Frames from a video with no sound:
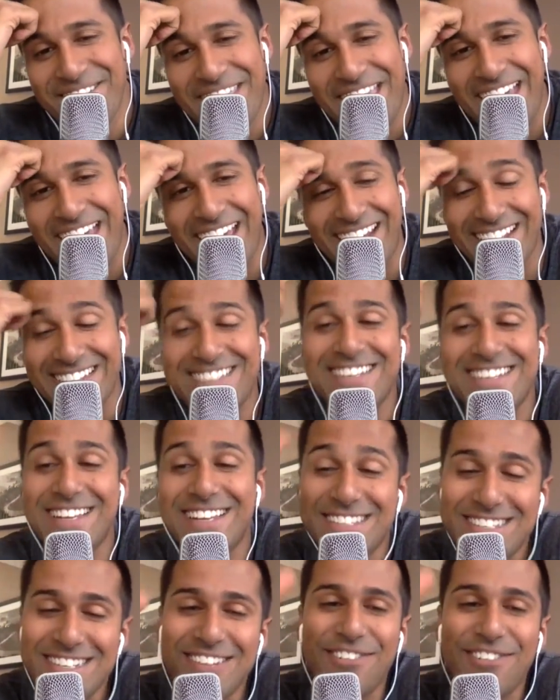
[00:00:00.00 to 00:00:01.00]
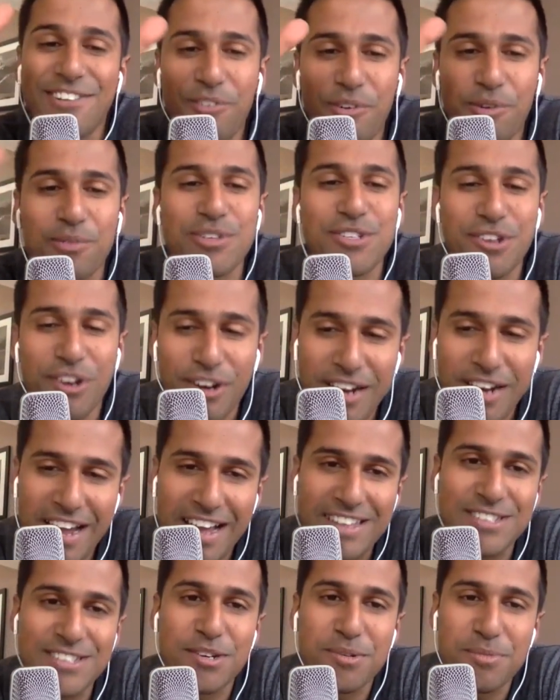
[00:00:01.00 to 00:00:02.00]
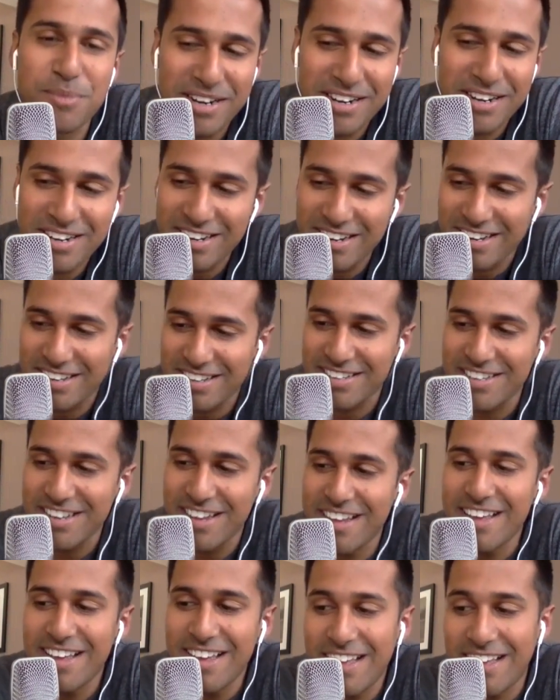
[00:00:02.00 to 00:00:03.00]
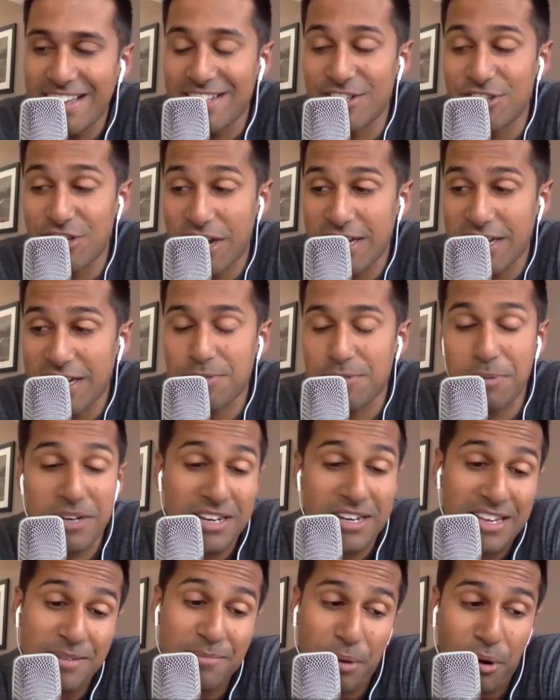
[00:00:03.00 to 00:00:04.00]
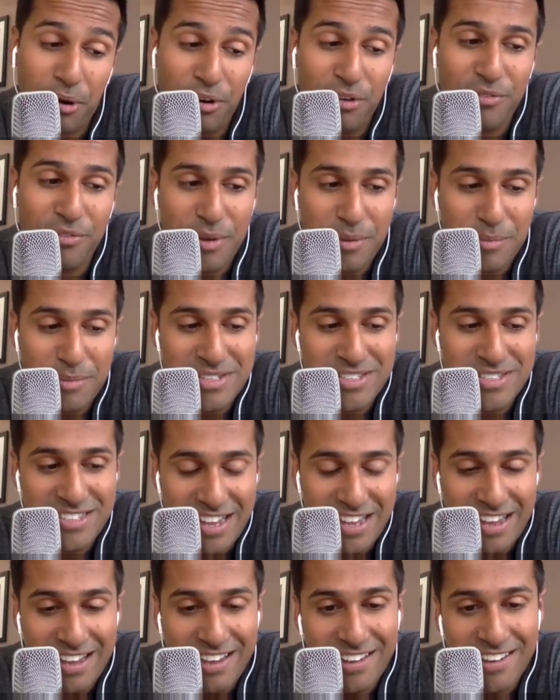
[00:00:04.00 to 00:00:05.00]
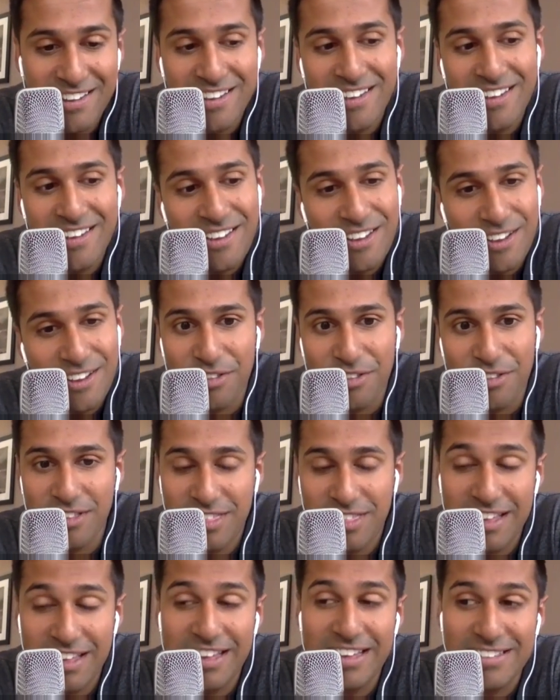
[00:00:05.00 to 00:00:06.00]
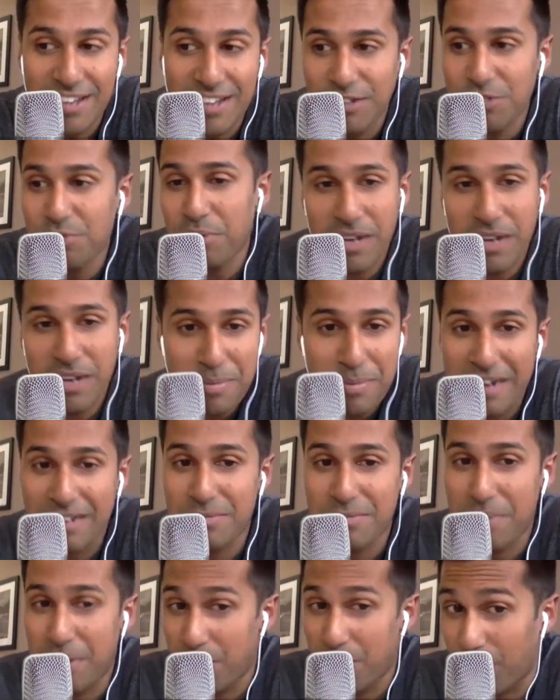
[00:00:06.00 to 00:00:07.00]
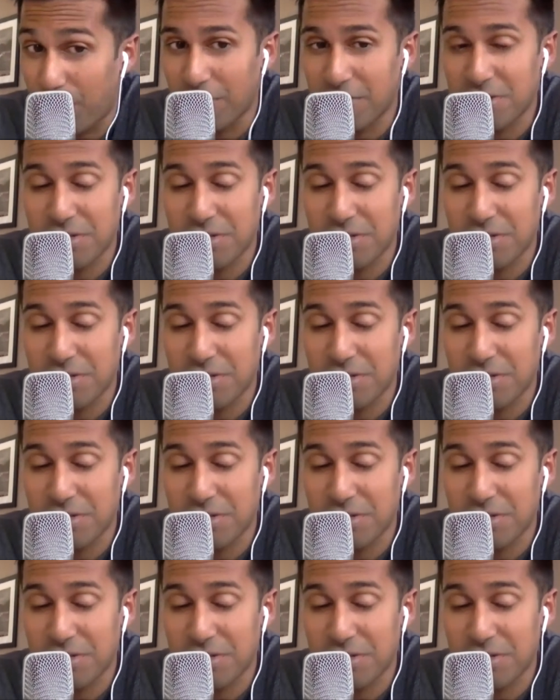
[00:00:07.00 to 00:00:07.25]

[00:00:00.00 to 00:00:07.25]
it's delivered with sarcasm and in jest, but part of him is saying, the thing is, I just want to get back to my work.